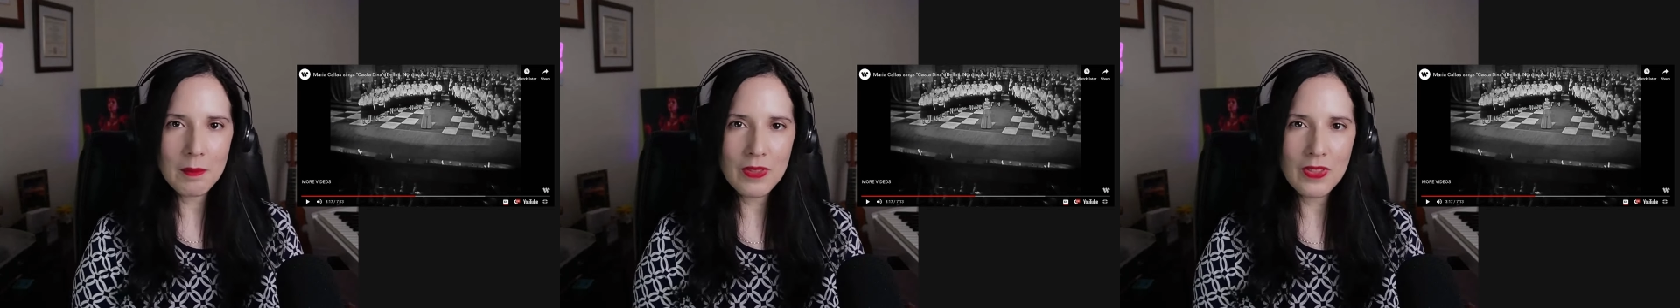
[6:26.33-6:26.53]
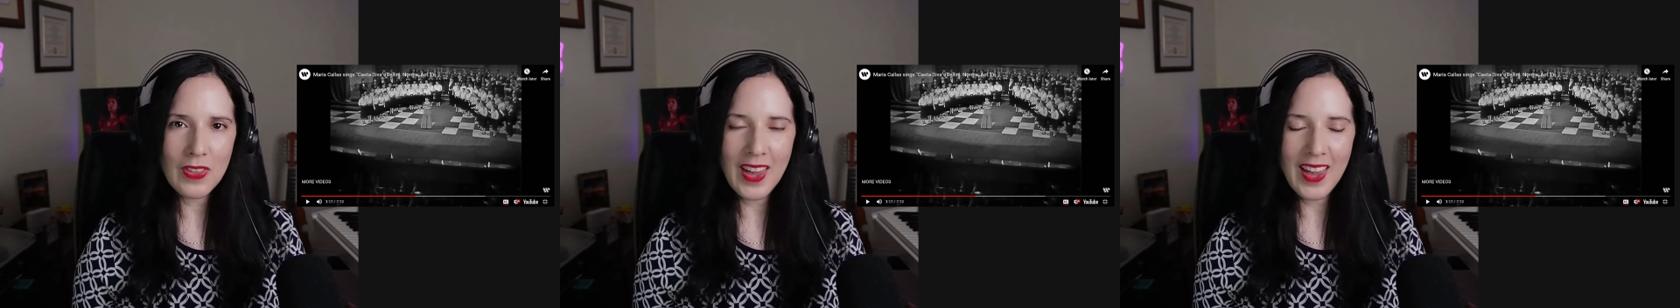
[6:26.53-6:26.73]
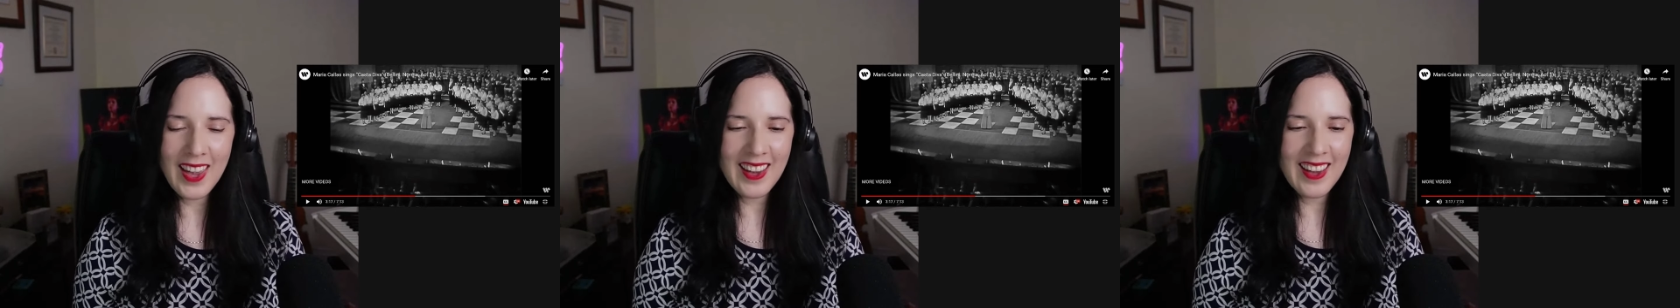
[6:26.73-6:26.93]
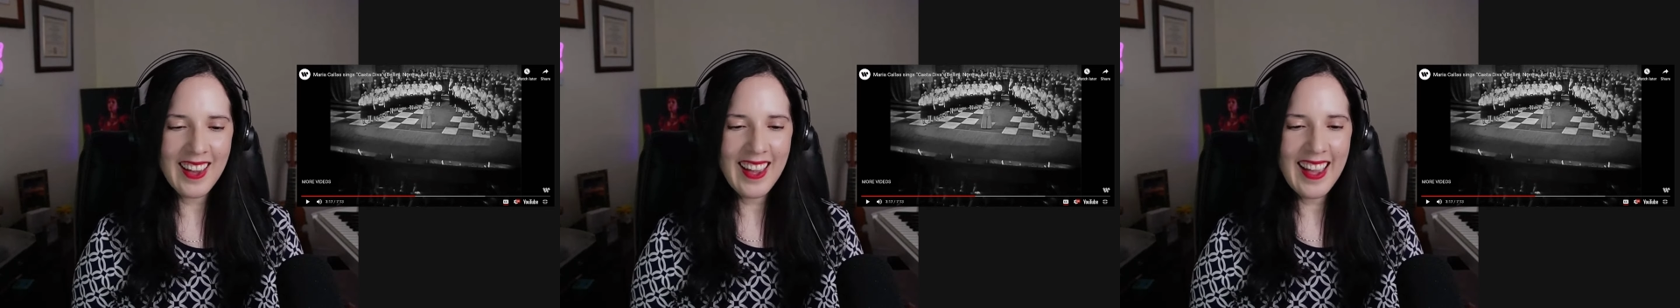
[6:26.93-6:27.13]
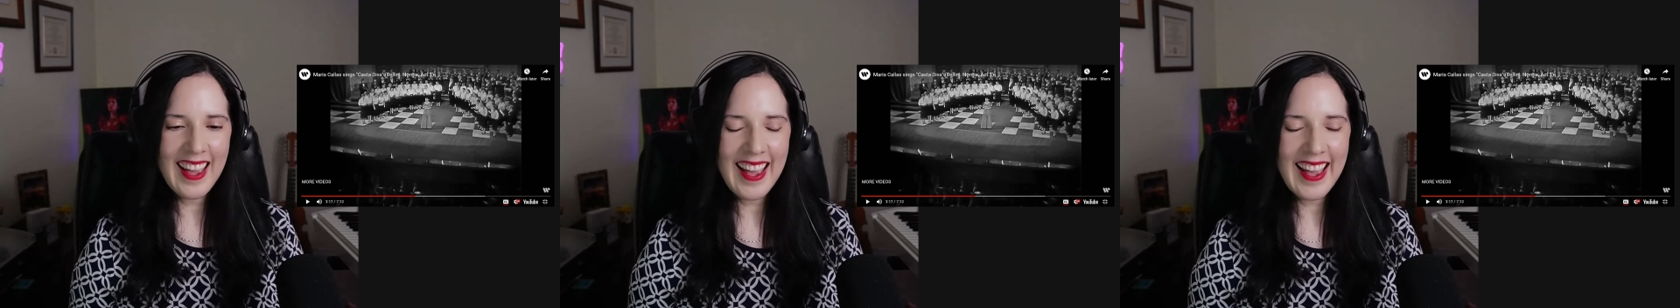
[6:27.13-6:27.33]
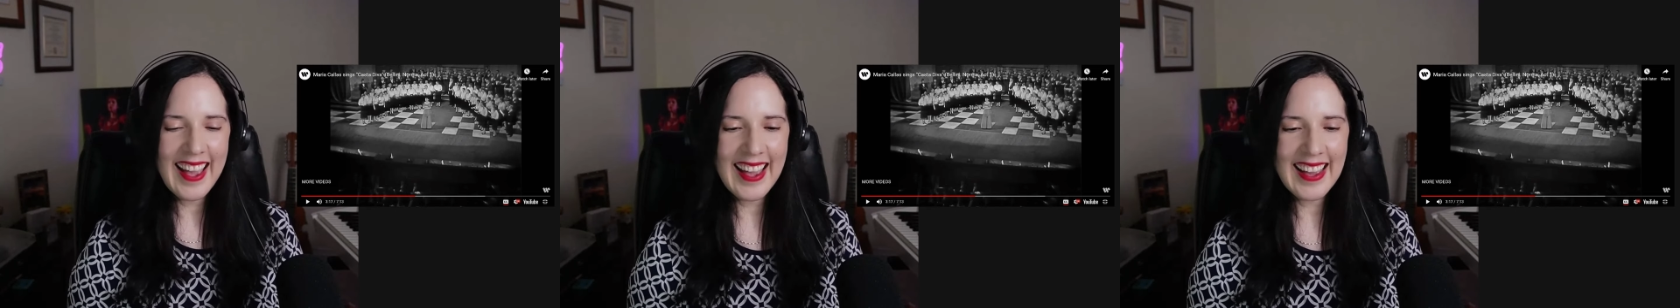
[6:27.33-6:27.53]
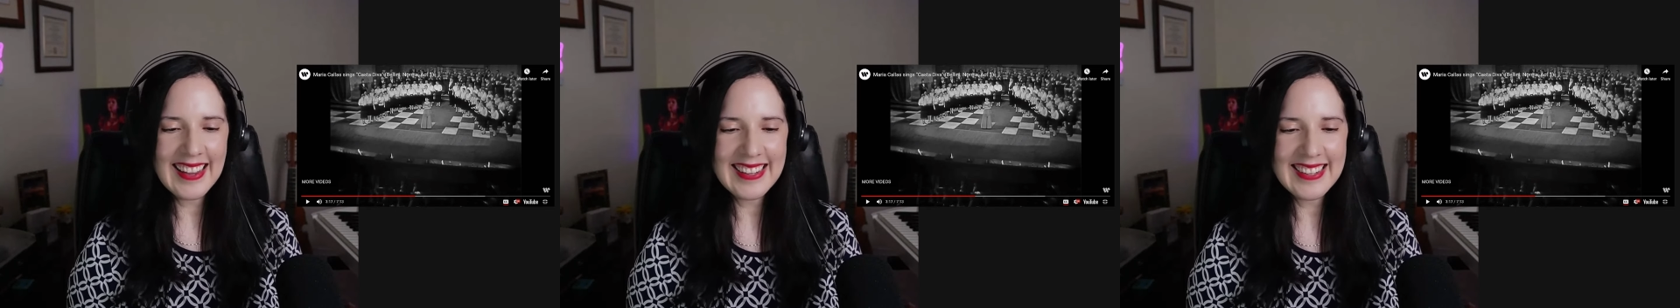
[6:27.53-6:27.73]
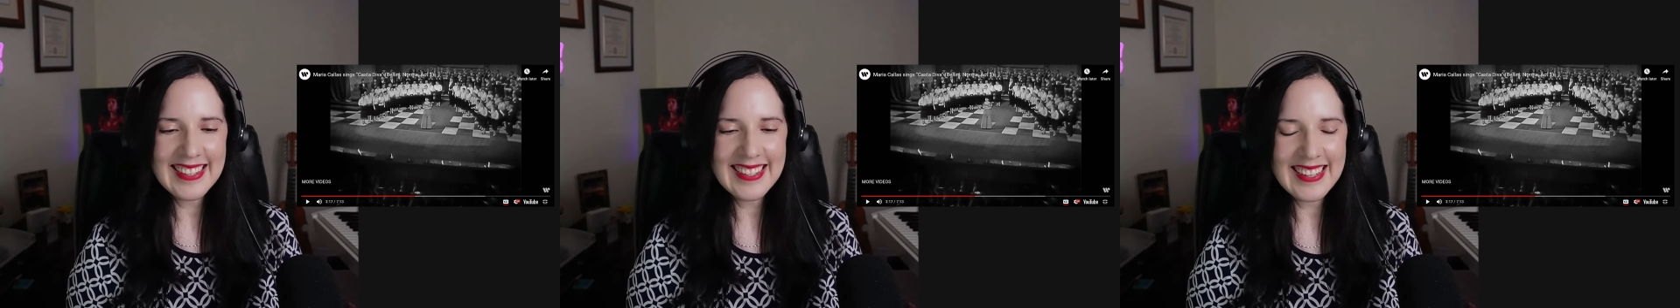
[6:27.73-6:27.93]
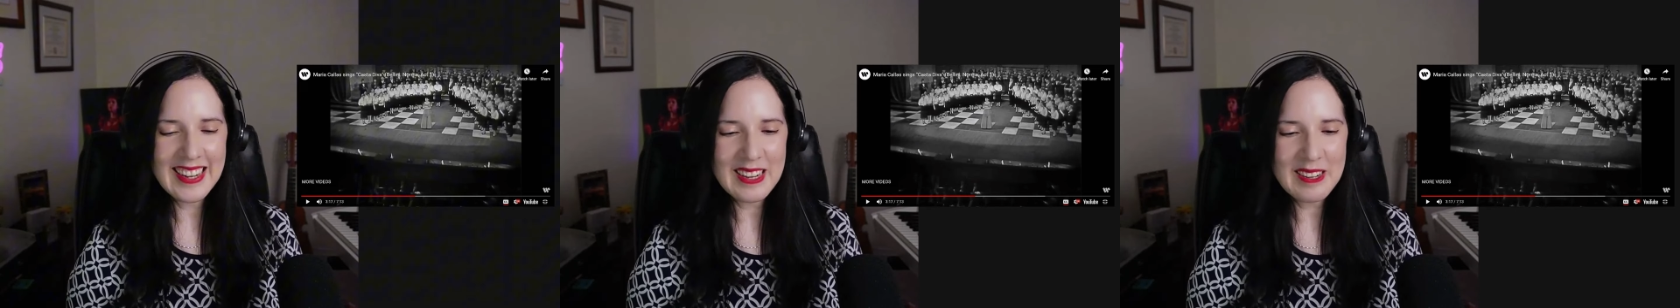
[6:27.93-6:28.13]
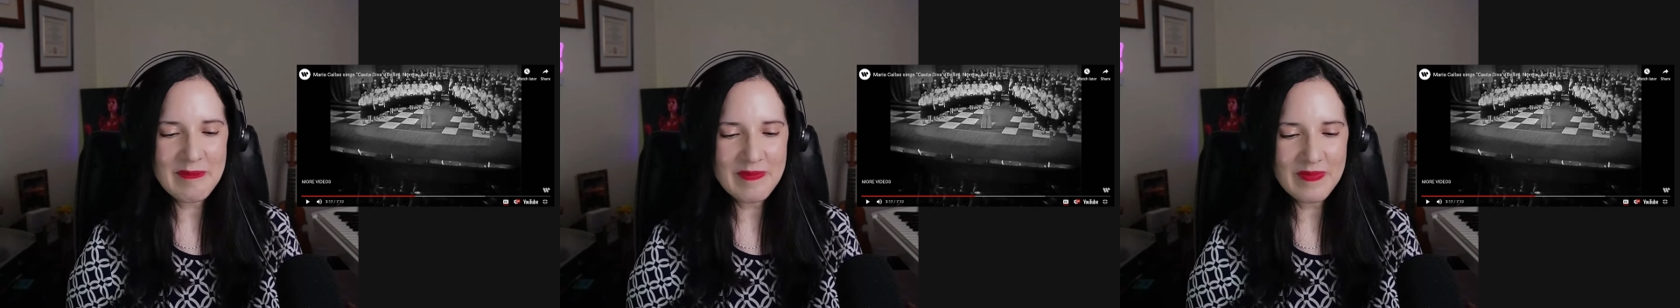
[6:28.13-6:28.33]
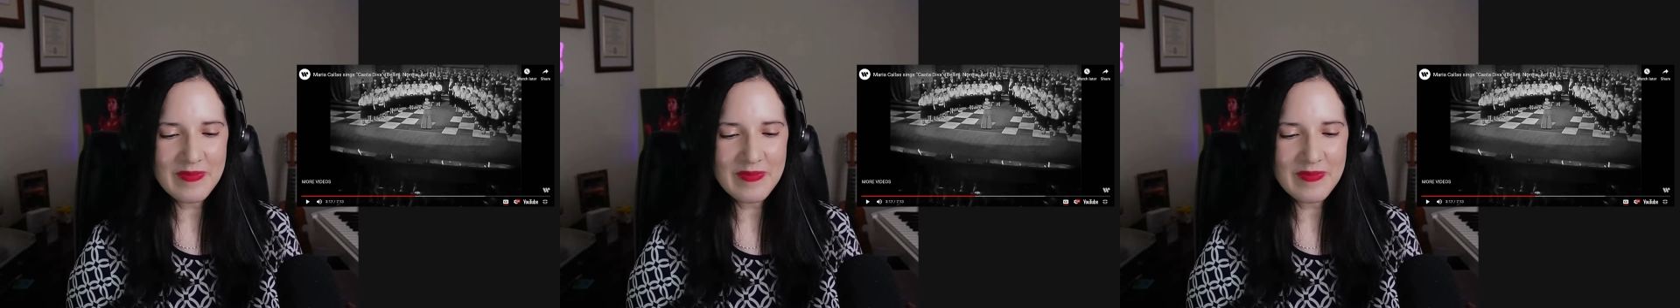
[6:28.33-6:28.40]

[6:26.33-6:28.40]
thing. And